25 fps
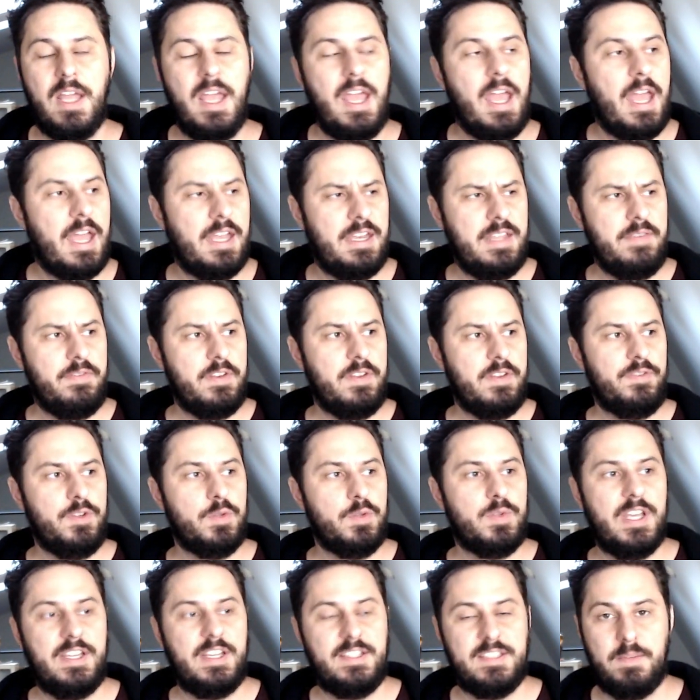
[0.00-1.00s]
And even if you
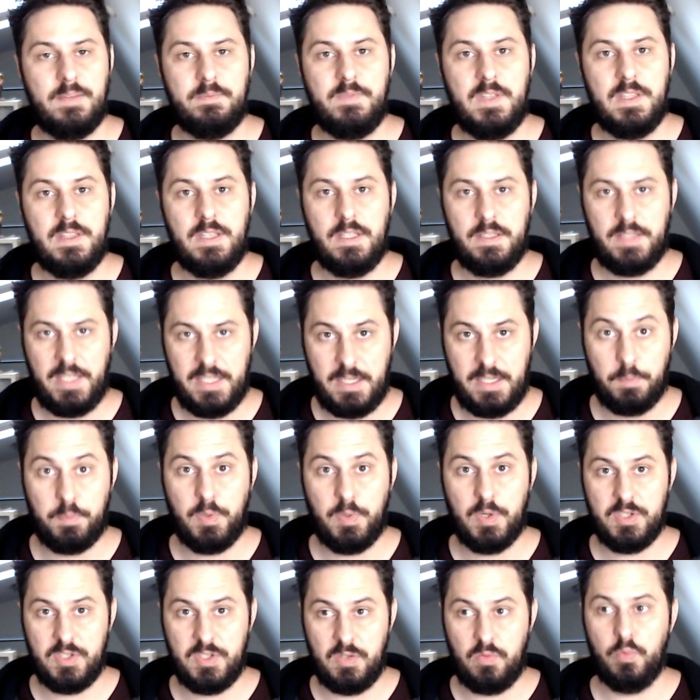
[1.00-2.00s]
take something that like a
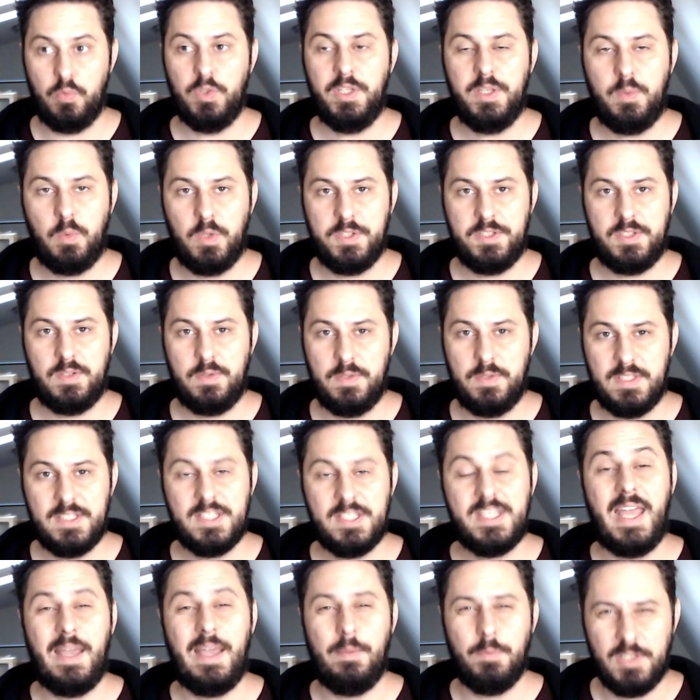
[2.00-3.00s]
person really wants to
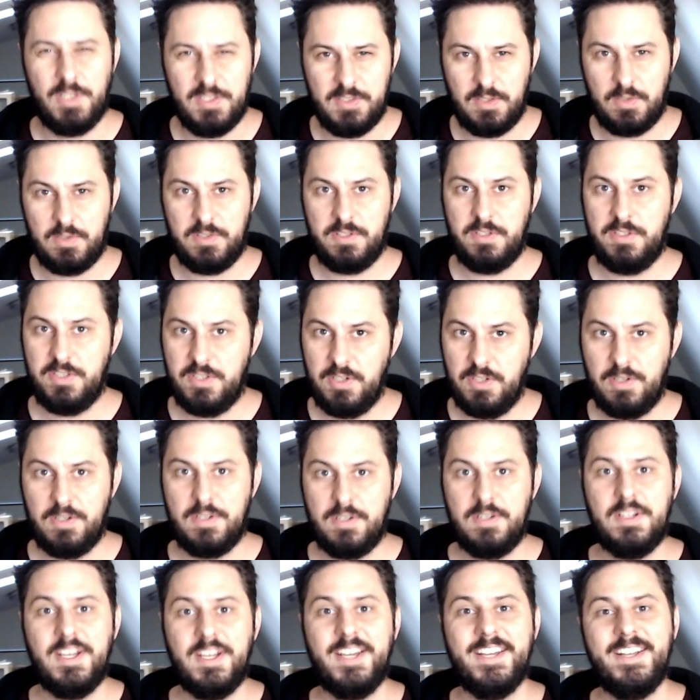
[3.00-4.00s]
escape, because
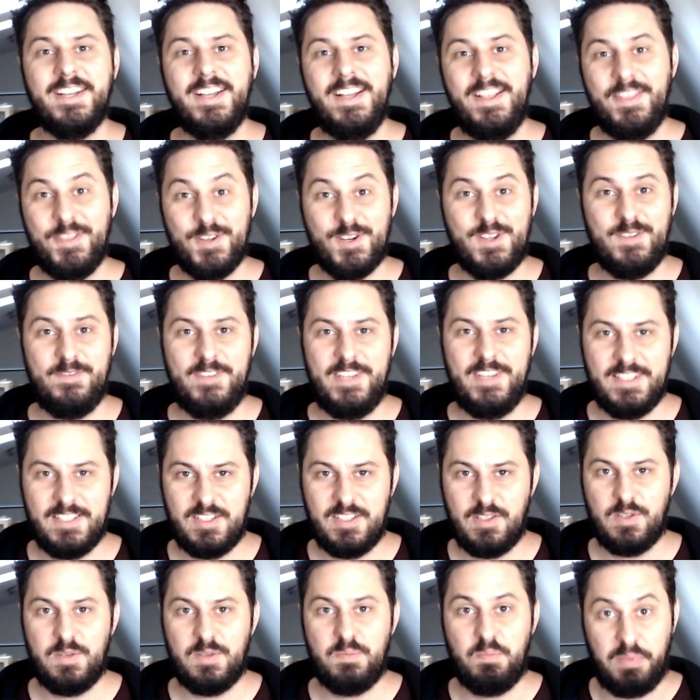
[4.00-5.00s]
there can be a
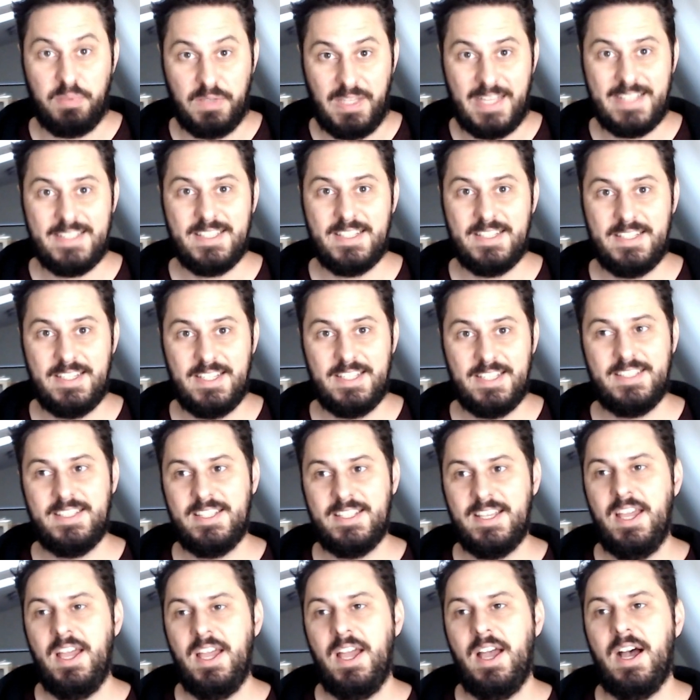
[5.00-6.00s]
certain pleasantness
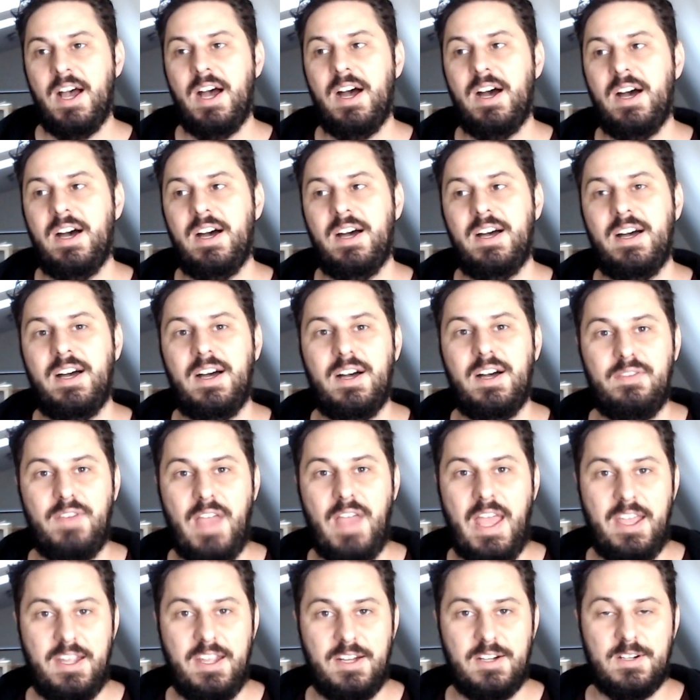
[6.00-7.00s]
of
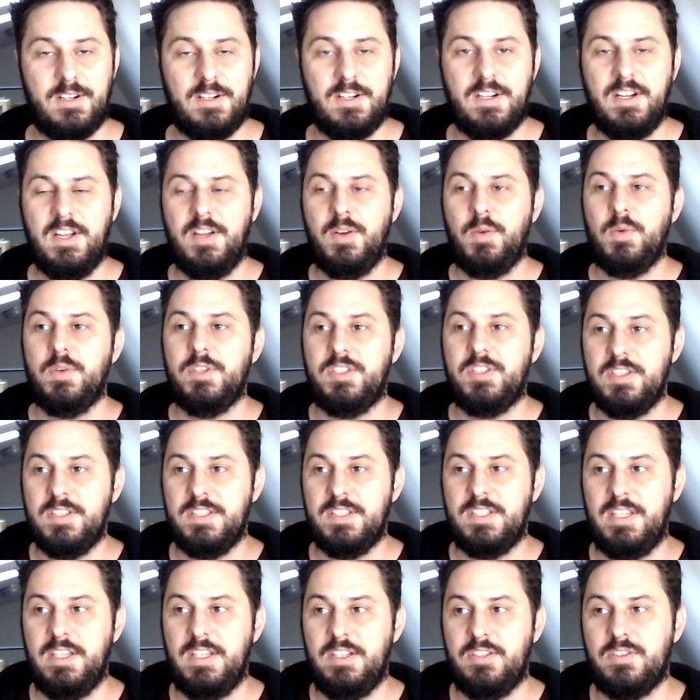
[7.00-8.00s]
anger, which
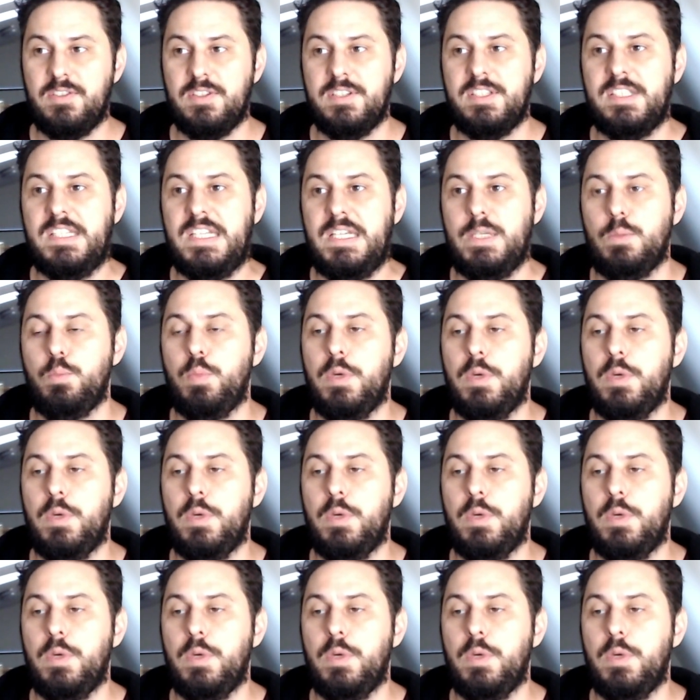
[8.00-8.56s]
is interesting.